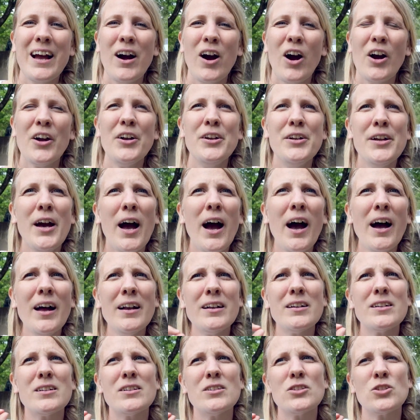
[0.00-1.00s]
are not
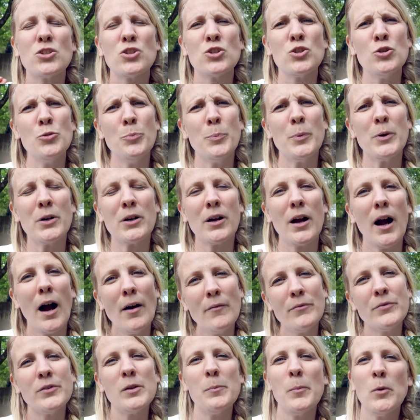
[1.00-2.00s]
super
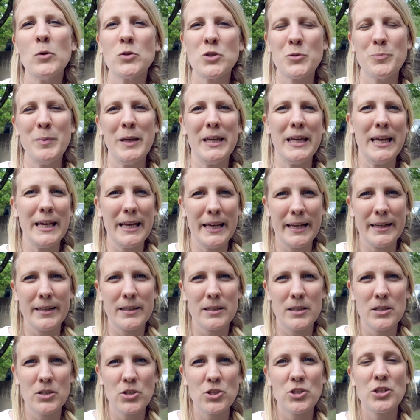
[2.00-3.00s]
comfortable speaking
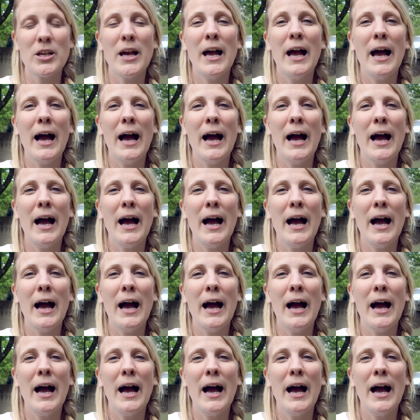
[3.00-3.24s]
English.